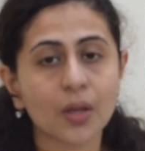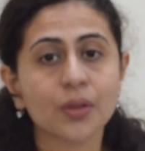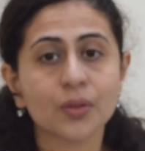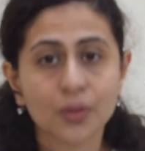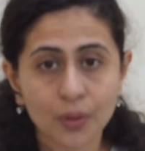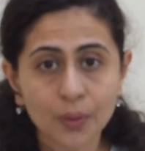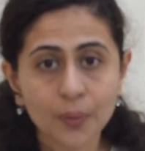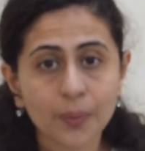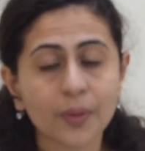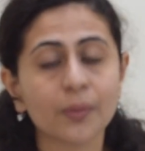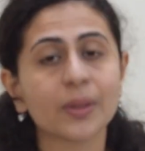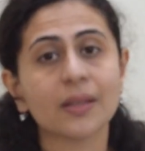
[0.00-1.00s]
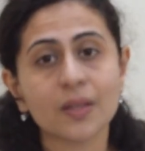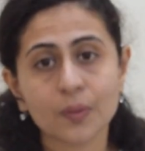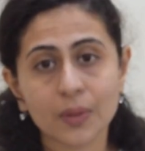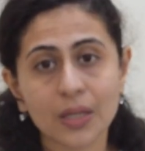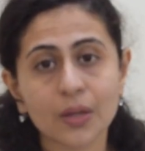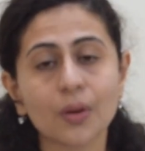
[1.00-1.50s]
So with this
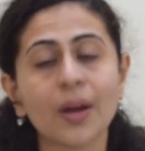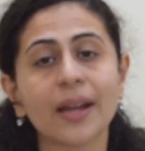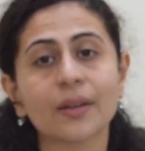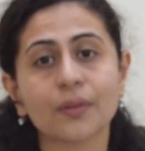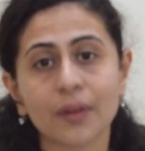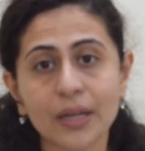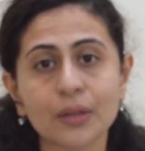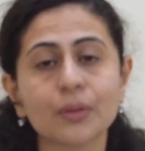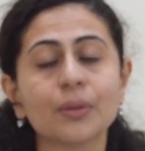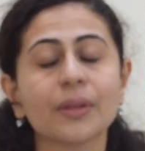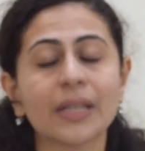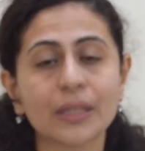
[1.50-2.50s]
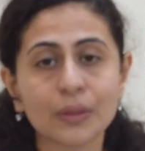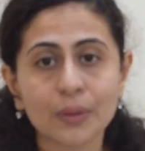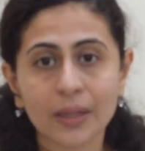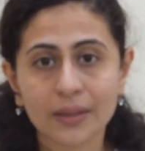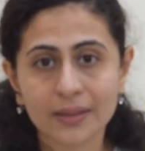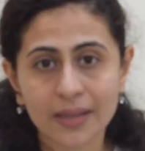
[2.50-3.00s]
video, I tried to let you
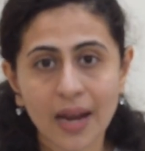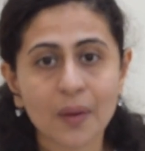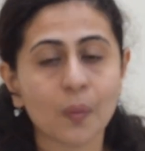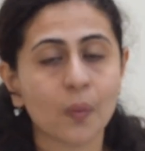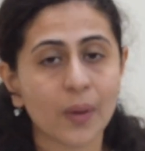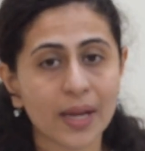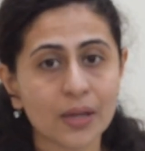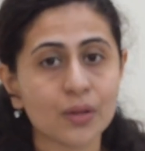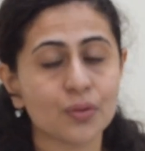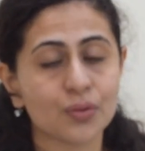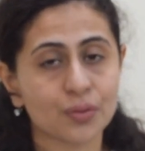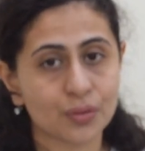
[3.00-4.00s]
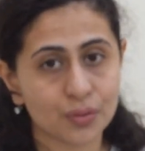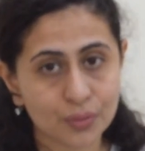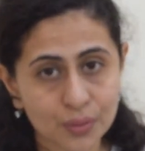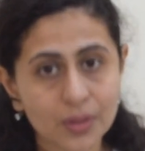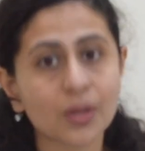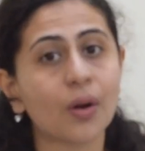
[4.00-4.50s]
understand when you should
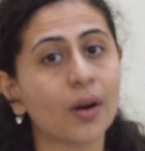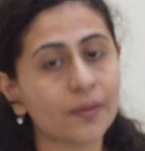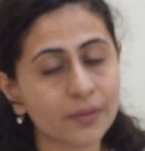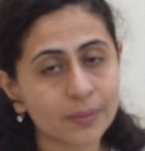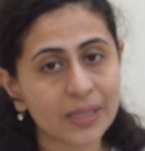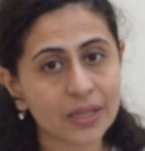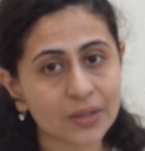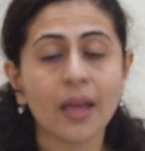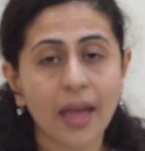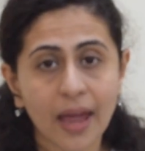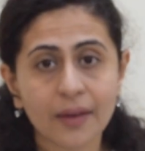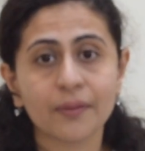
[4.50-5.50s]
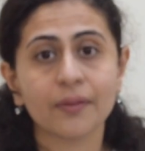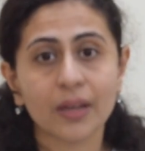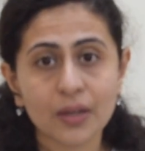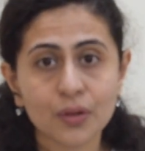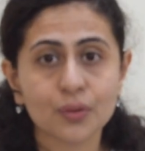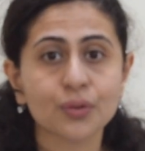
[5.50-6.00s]
use hot fermentation and
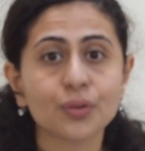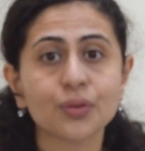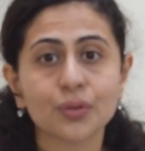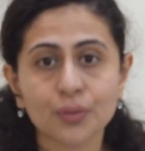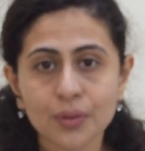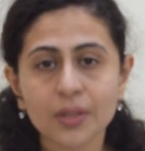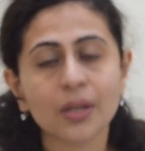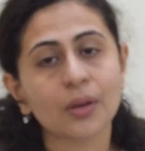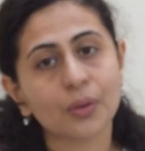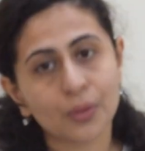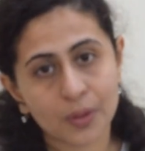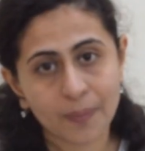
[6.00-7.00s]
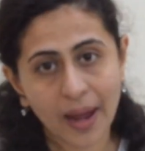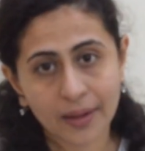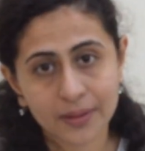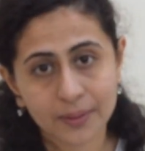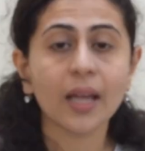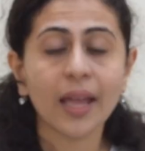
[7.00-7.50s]
when you should choose cold
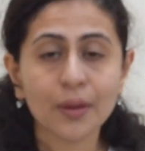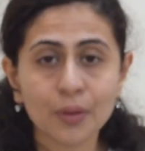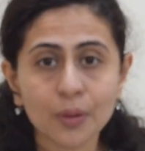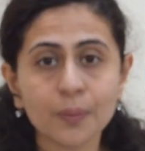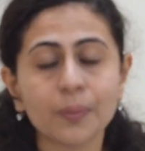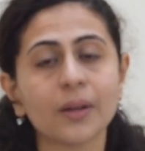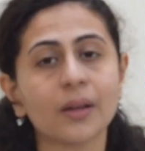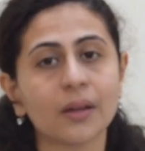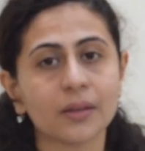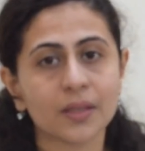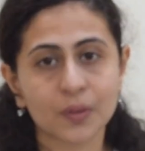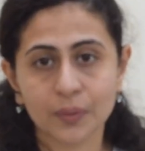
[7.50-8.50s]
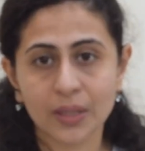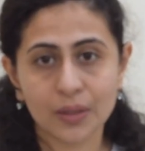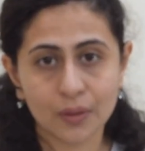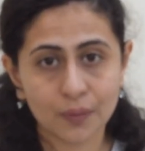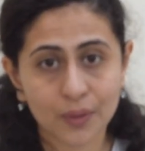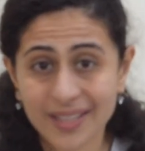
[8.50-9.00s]
packs. I hope this
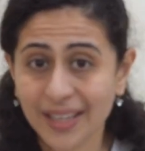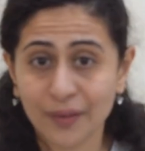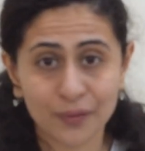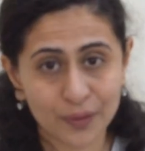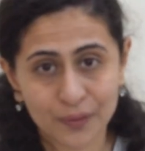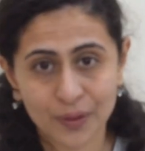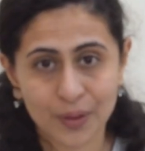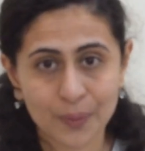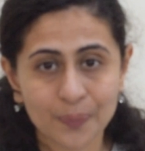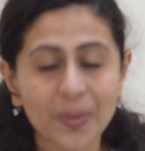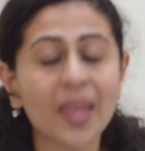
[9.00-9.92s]
video was helpful for you.